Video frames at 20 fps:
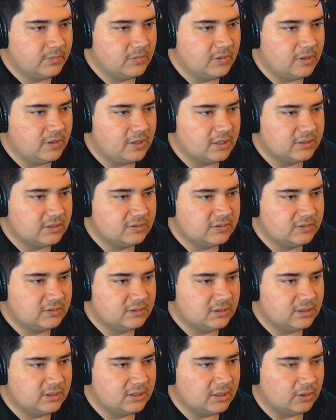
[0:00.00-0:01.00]
this,
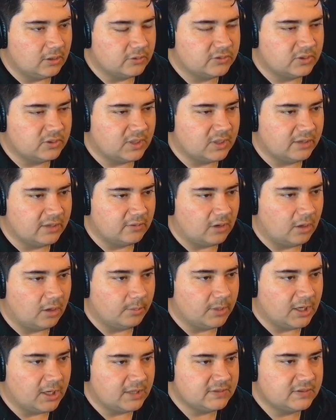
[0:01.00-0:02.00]
and it also kind of
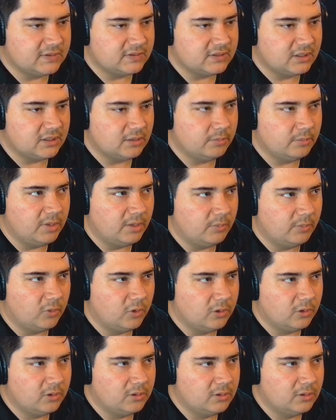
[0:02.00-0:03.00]
harmonizes it a bit
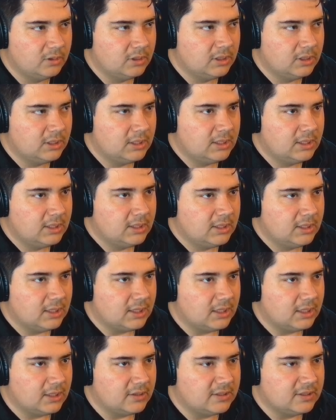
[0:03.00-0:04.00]
more.
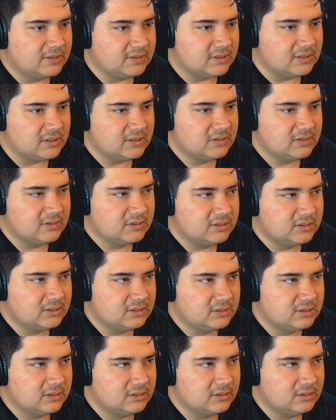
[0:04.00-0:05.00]
This
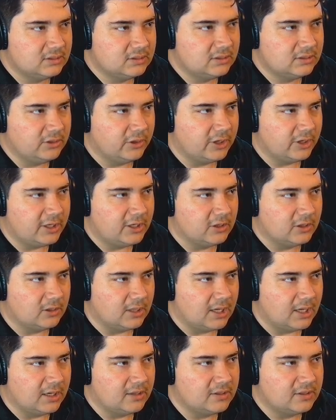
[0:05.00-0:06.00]
is, you're going to hear a
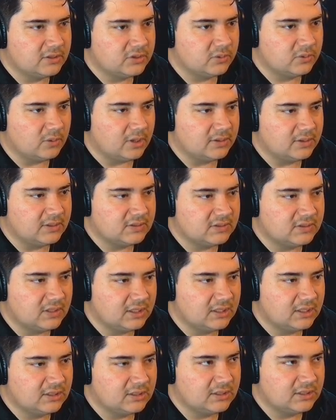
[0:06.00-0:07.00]
lot of this throughout this
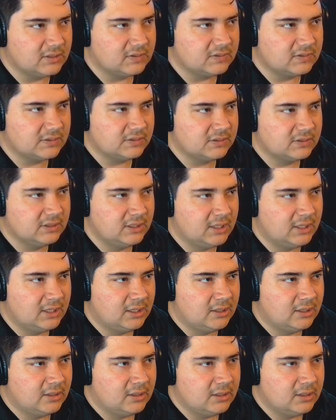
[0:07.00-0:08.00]
thing, is
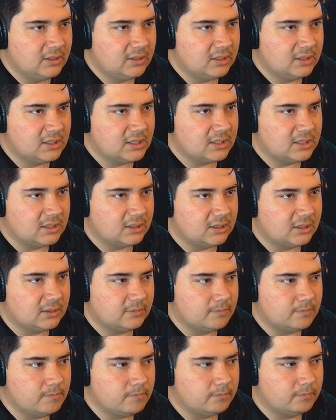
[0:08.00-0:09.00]

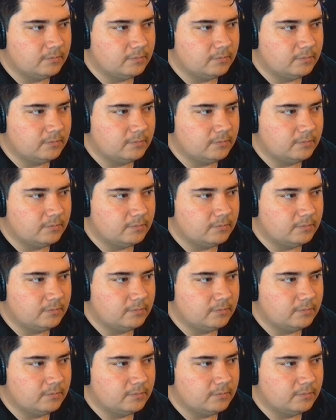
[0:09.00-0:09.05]
at